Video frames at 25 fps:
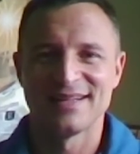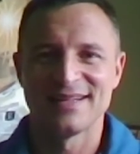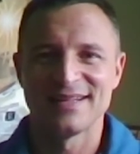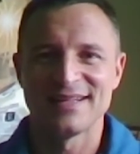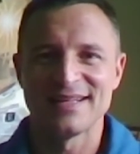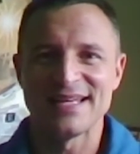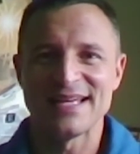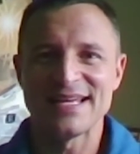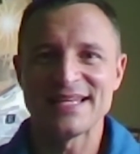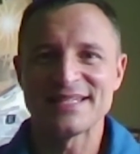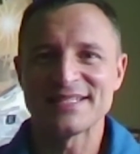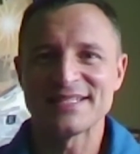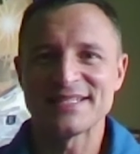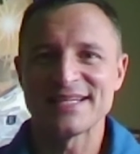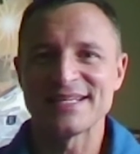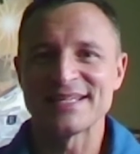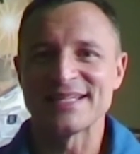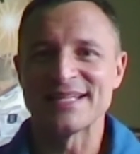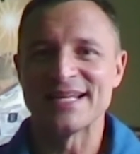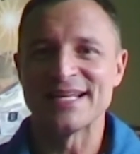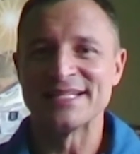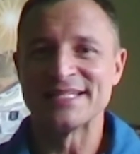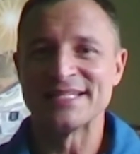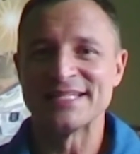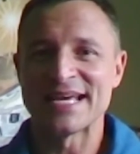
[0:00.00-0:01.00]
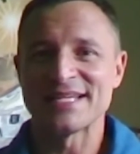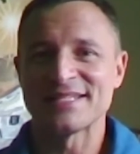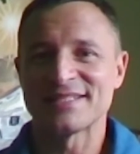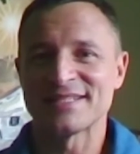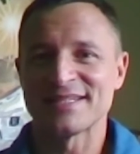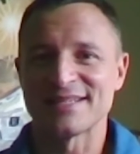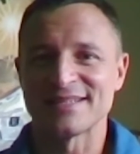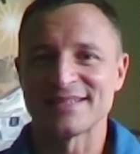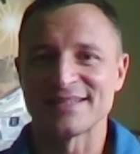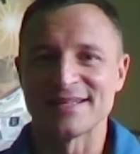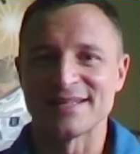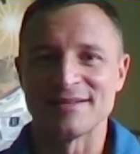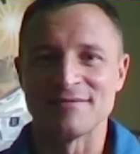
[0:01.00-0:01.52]
Izzy,
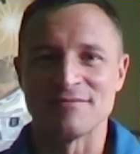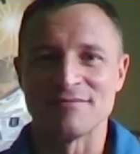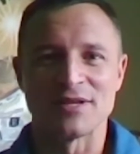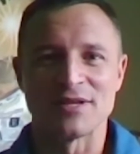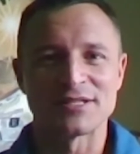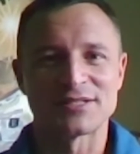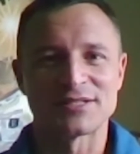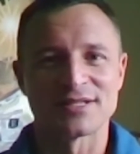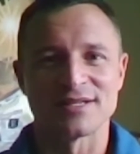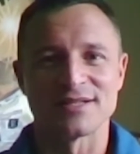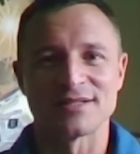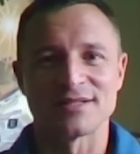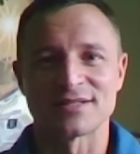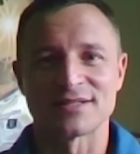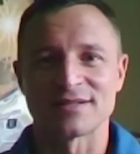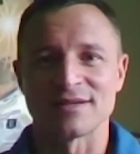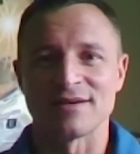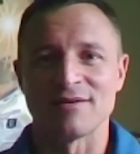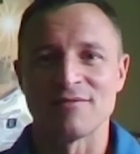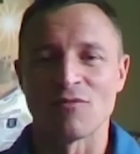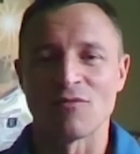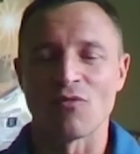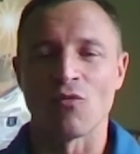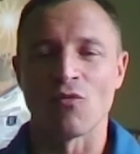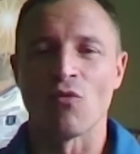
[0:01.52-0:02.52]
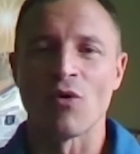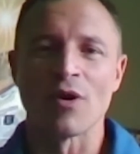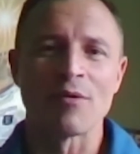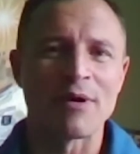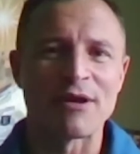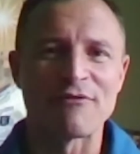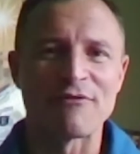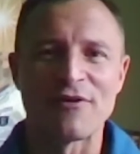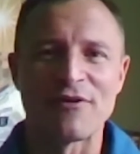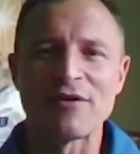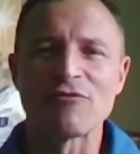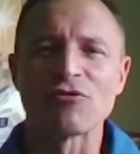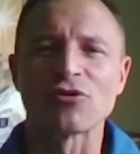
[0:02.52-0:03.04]
Daisy, this is one of my
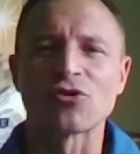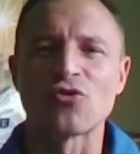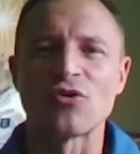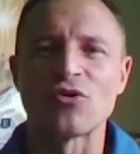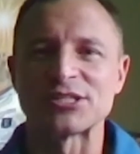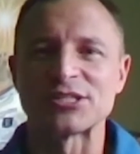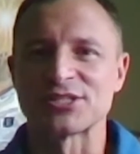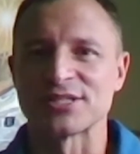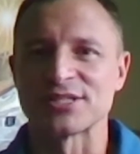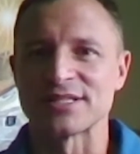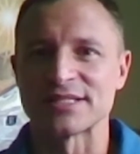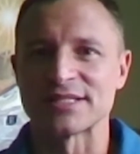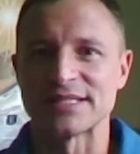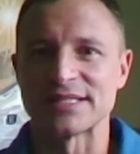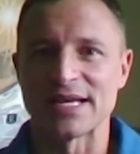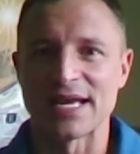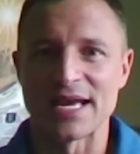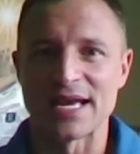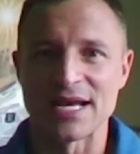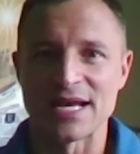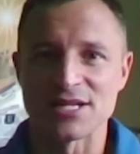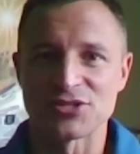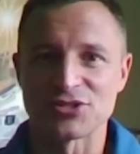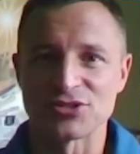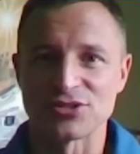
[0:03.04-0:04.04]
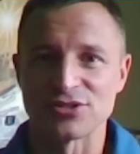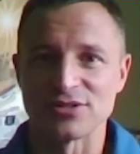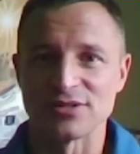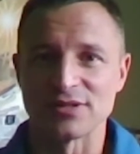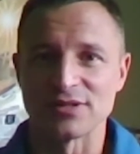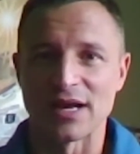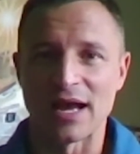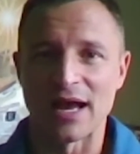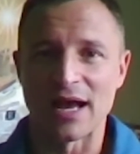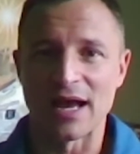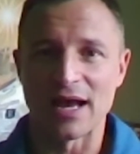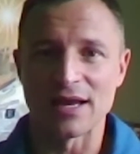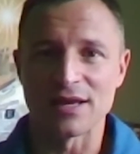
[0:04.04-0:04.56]
favorite questions to
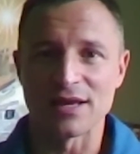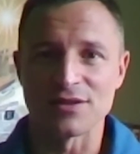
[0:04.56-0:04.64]
answer.